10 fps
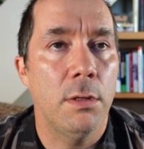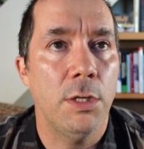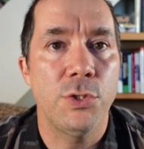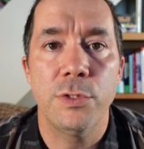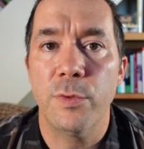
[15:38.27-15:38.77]

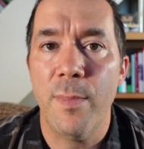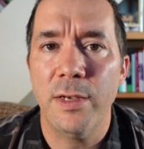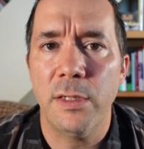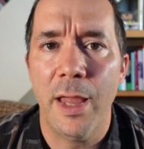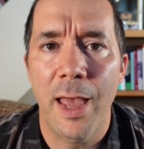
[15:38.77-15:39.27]
issues with
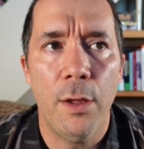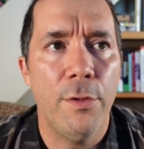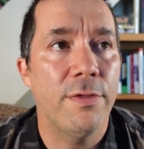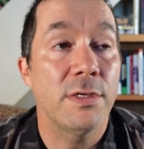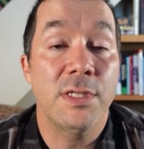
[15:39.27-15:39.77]
mental
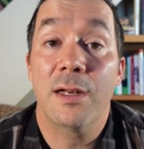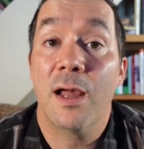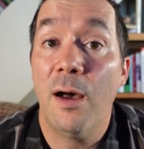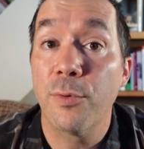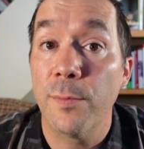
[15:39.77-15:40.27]
health, does that
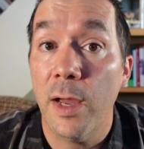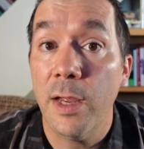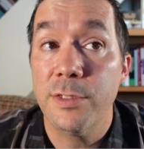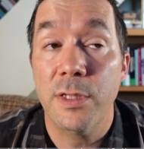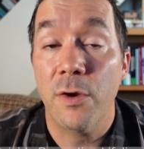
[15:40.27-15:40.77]

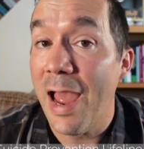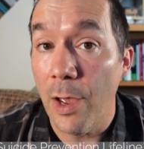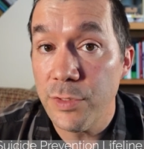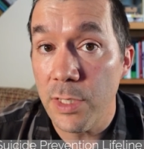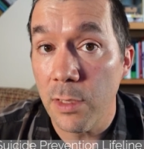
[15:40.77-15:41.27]
compromise their
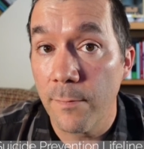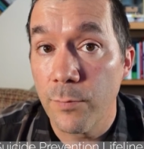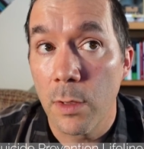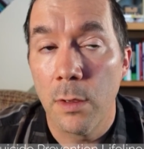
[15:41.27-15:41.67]
housing?